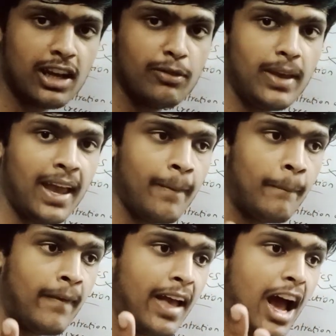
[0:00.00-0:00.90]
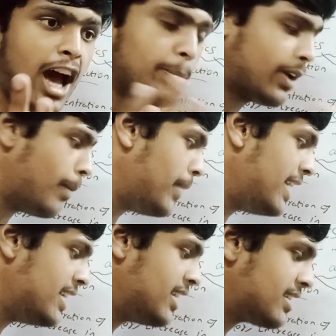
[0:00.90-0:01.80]
of B are
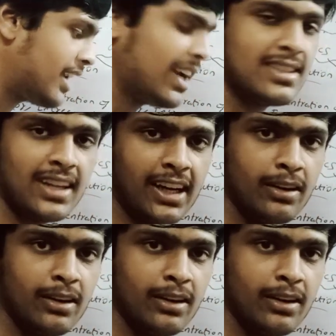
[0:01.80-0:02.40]
combined in the second.